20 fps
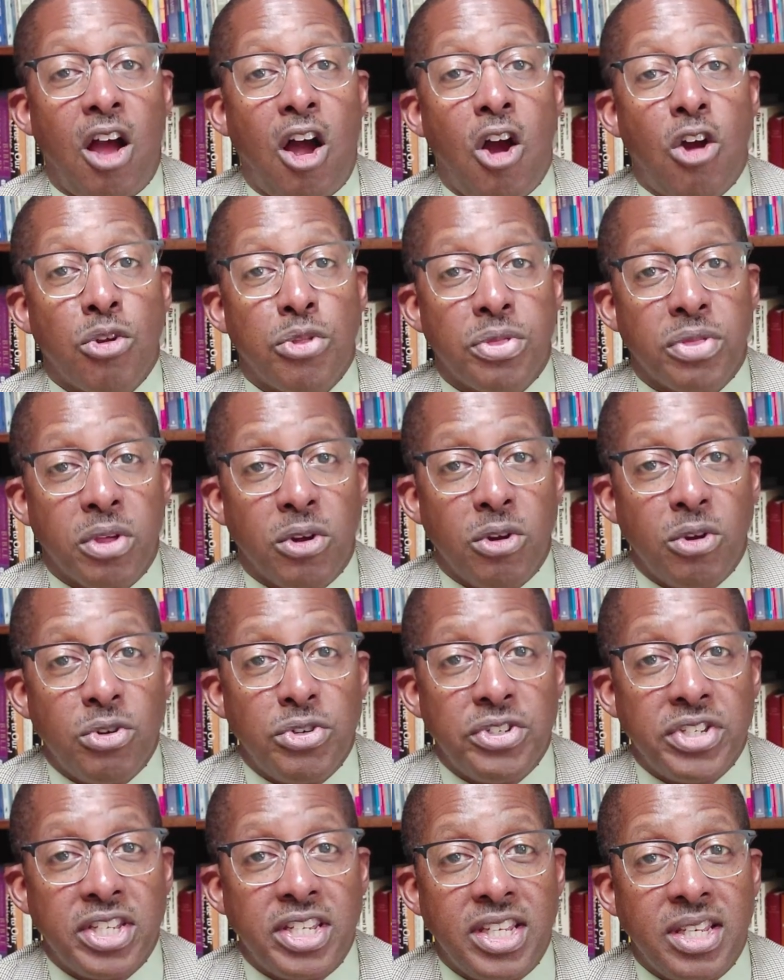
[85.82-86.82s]
Our
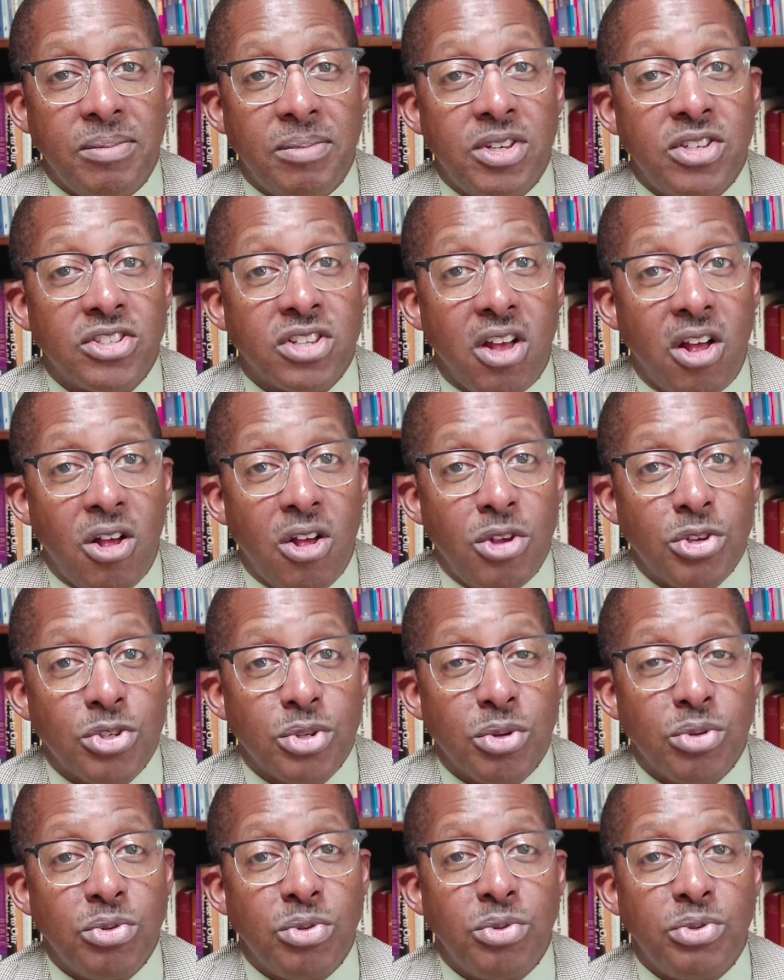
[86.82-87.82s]
third team is
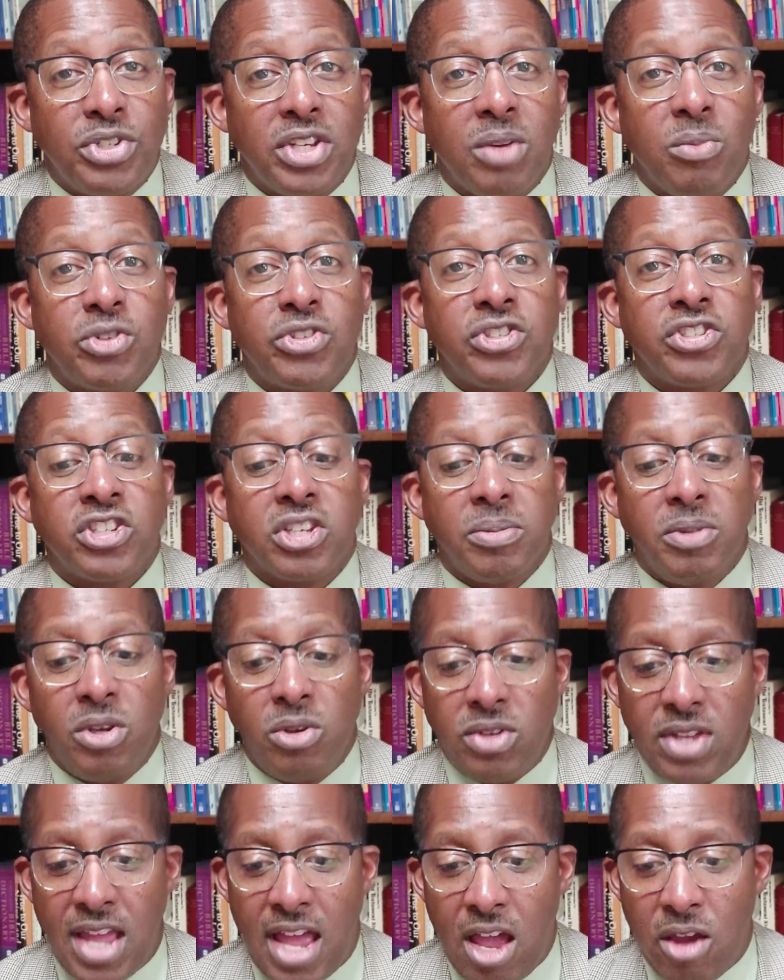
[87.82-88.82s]
also a new team, which is
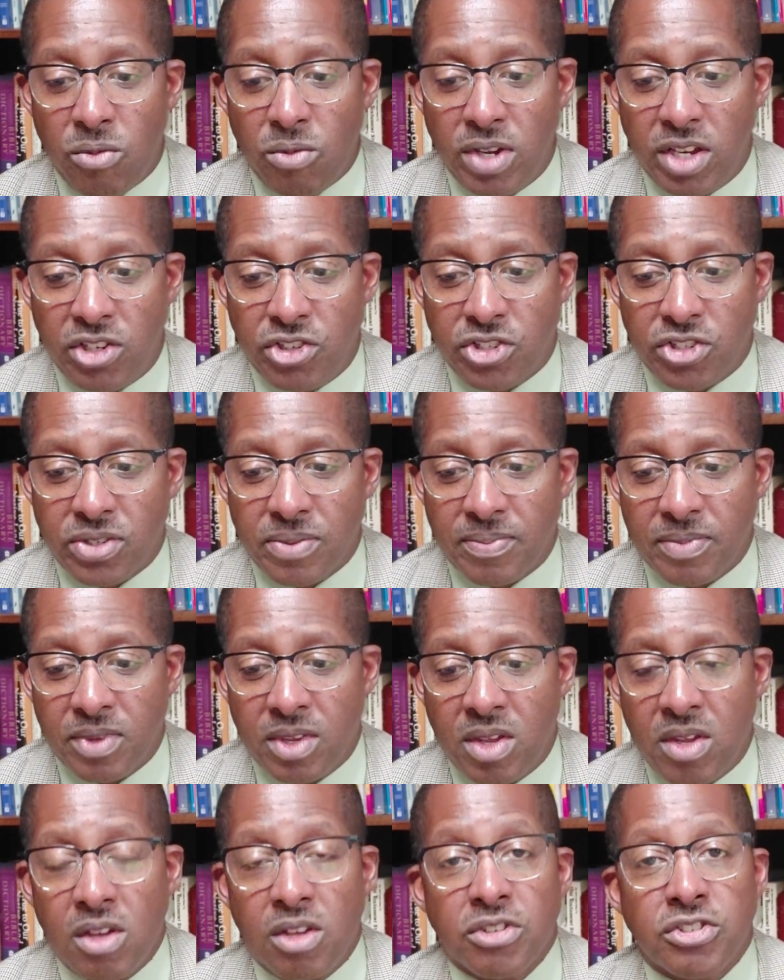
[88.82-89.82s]
community outreach.
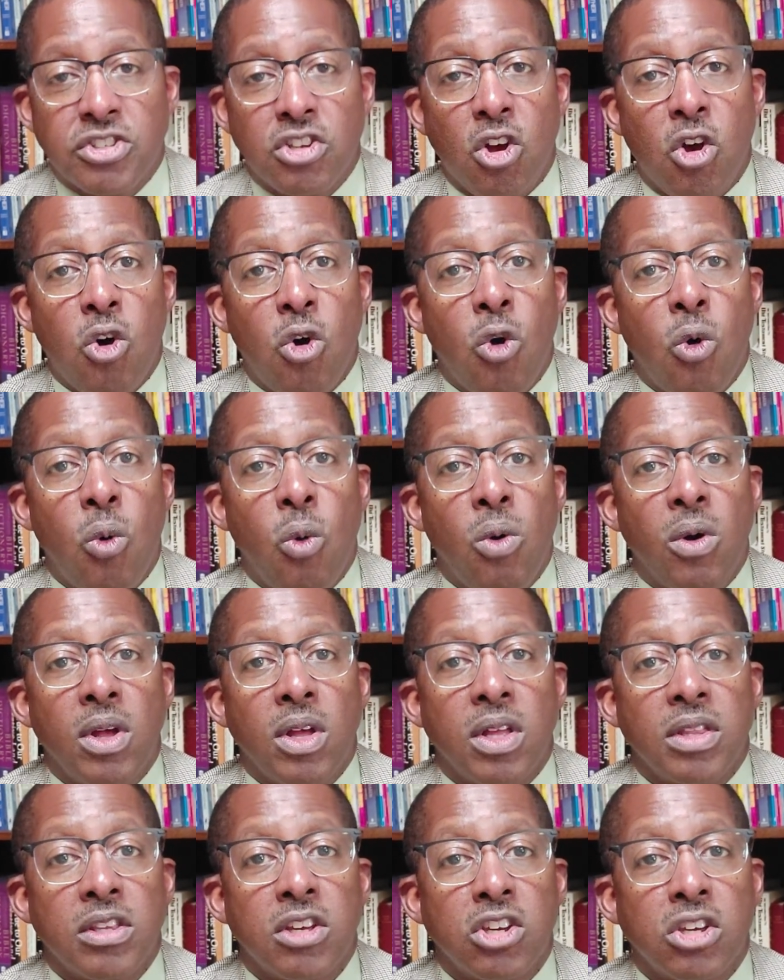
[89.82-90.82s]
So
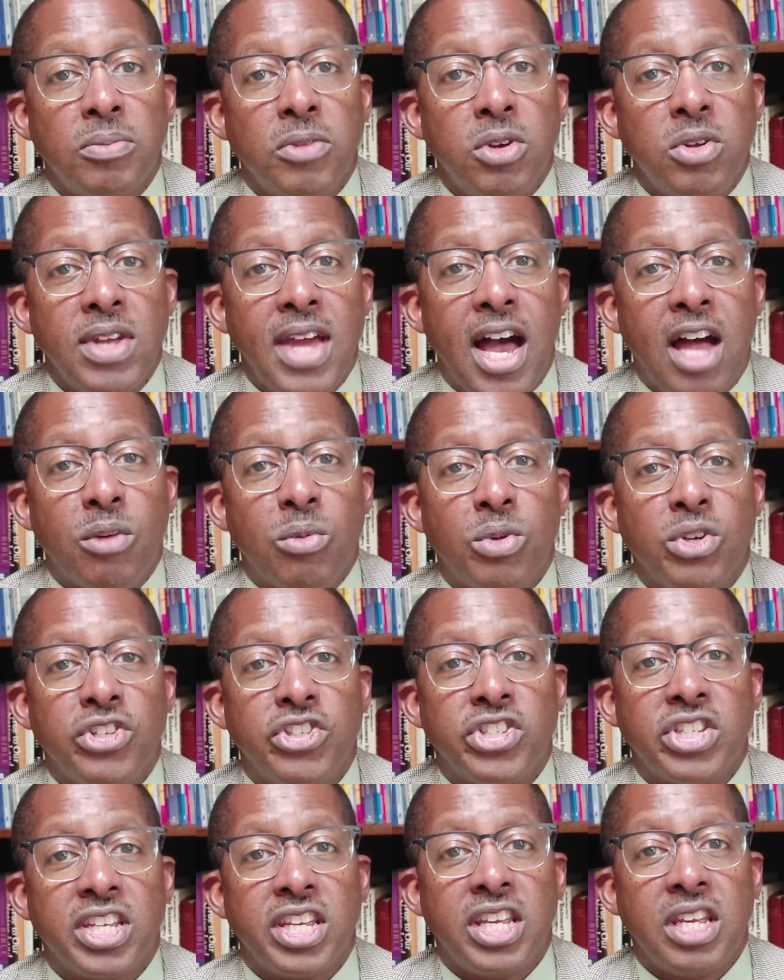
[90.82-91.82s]
the community
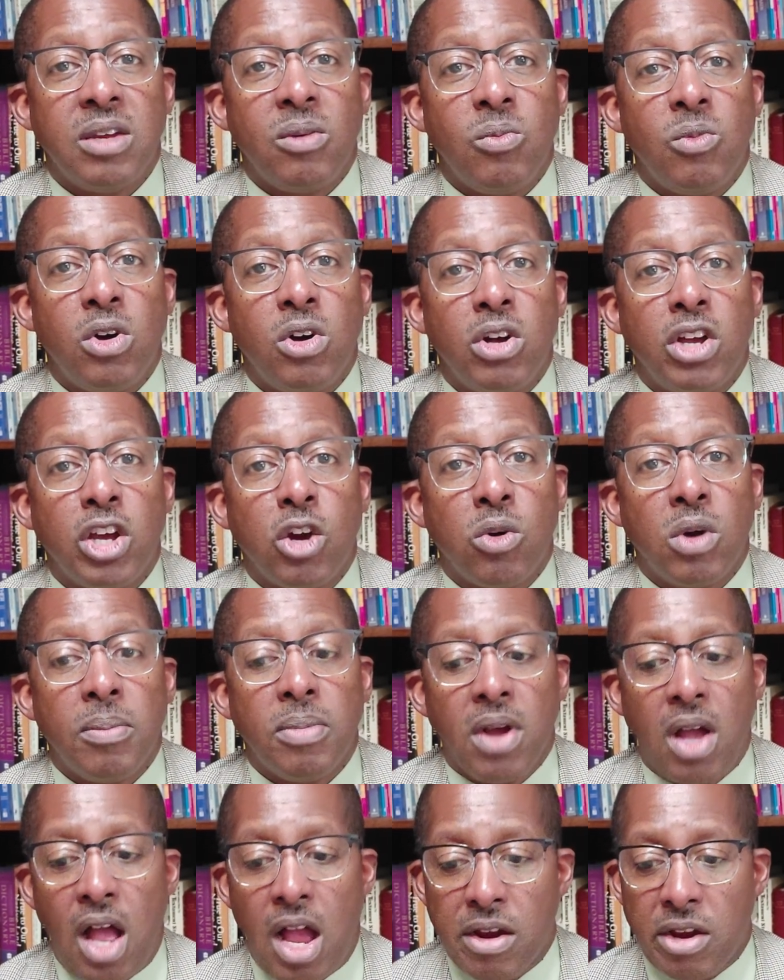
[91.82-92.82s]
outreach team will
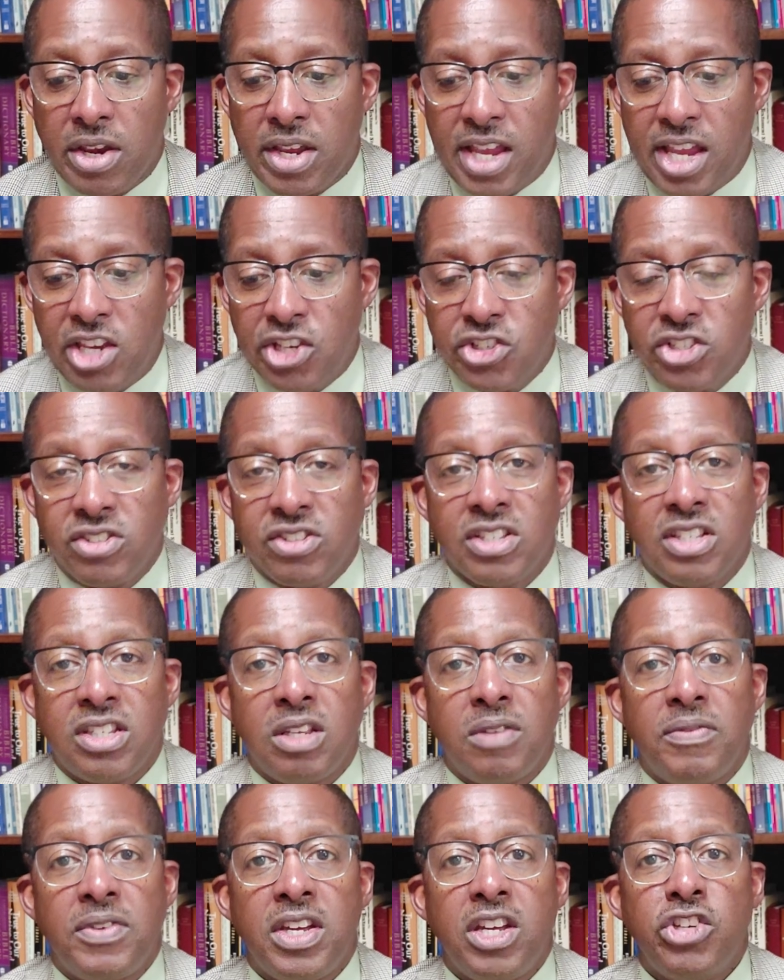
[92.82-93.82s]
equip congregations and
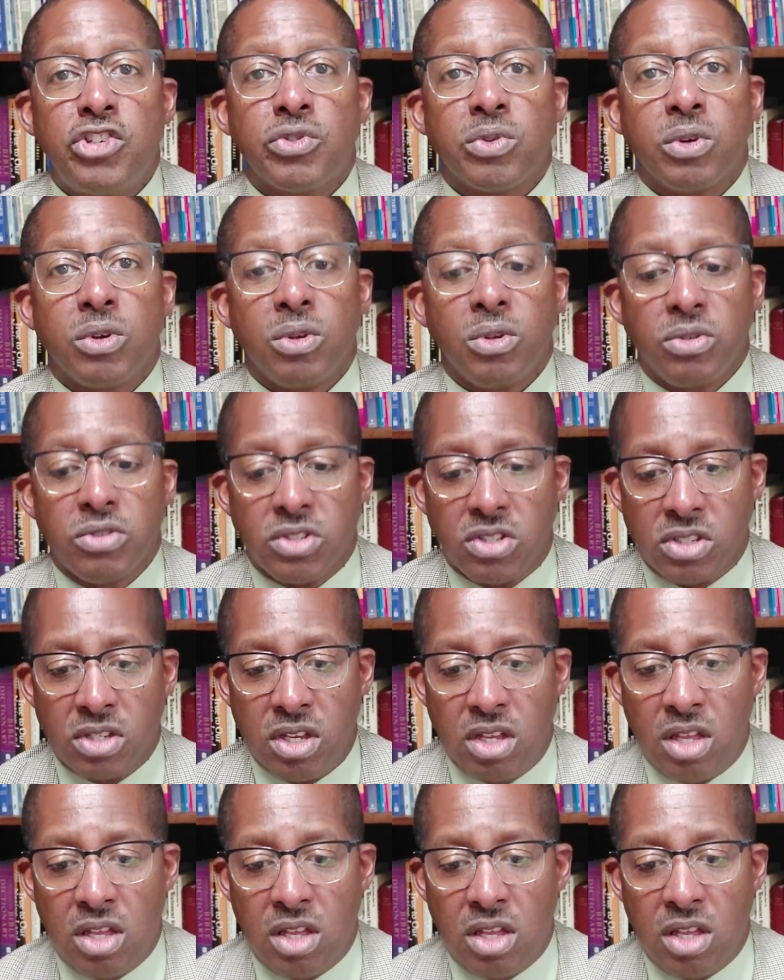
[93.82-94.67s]
individuals